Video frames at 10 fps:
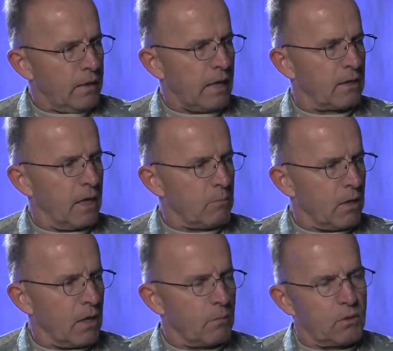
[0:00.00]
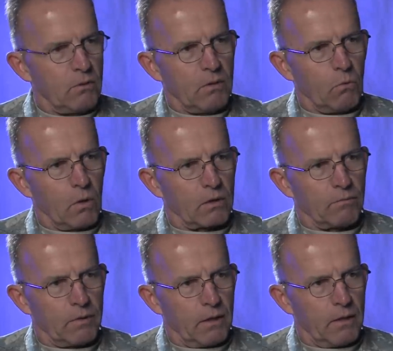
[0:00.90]
that gave me the opportunity to work
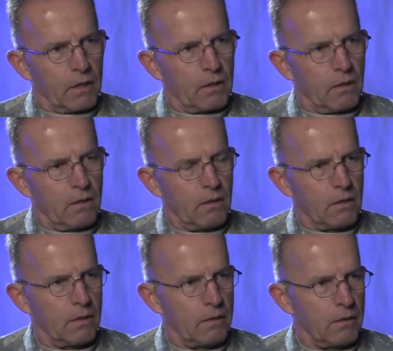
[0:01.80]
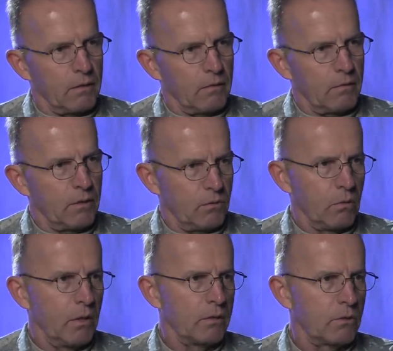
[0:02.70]
the flight deck on the, the
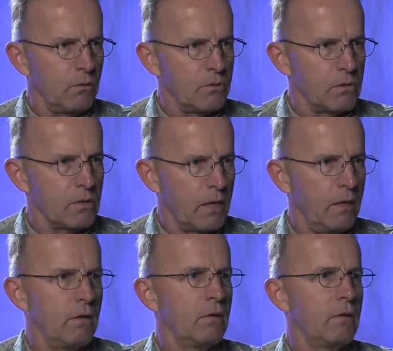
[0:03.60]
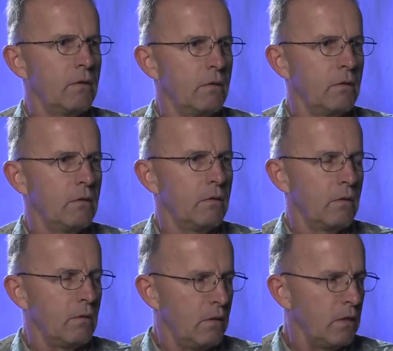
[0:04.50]
two other cruises I
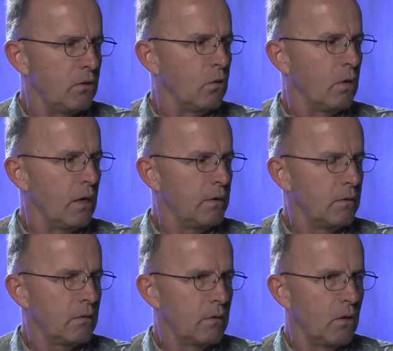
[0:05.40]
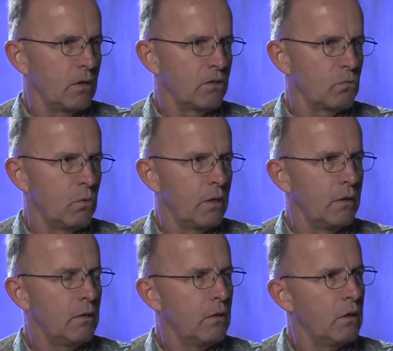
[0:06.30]
did go on. Longest
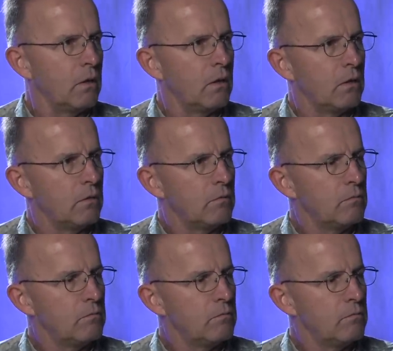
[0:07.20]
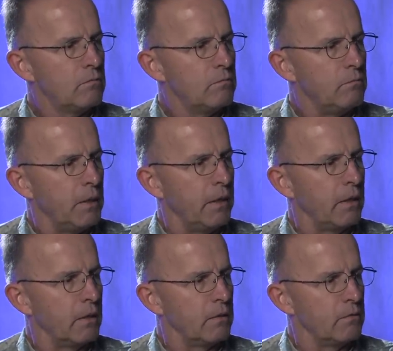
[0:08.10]
one uh,
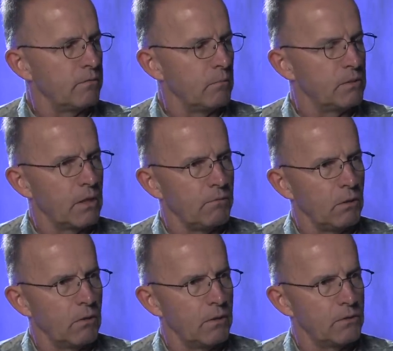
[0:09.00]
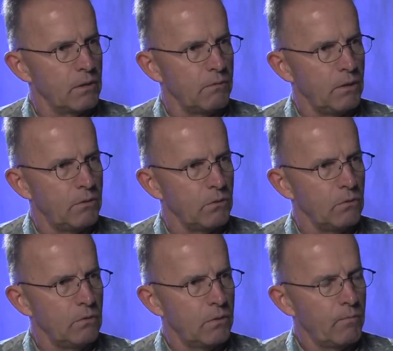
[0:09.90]
being in, from 71 to
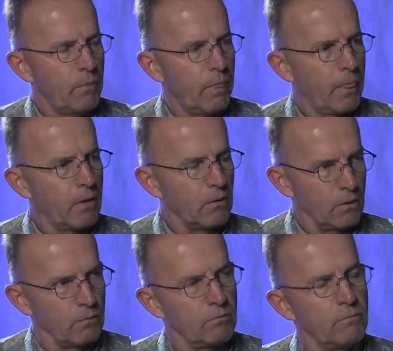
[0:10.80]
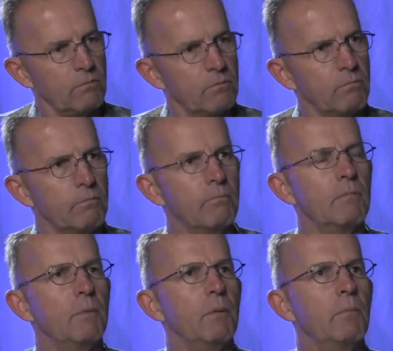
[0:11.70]
72, or
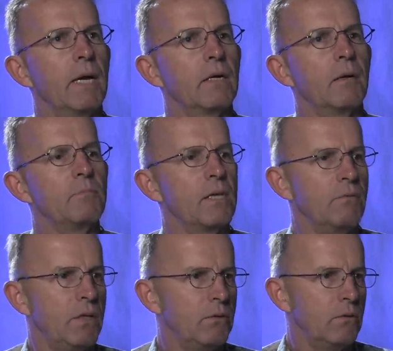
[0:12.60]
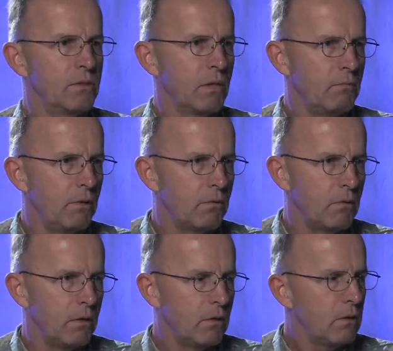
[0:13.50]
let me back up, 72 to
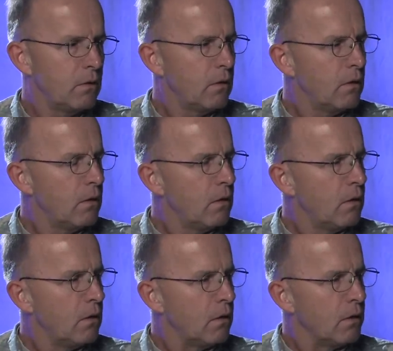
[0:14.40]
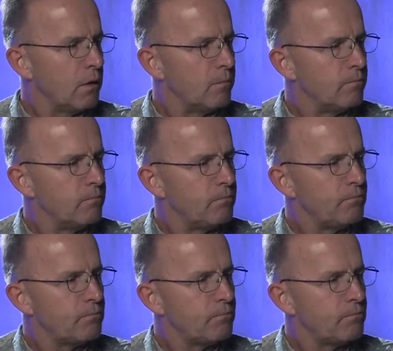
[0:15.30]
73. Um,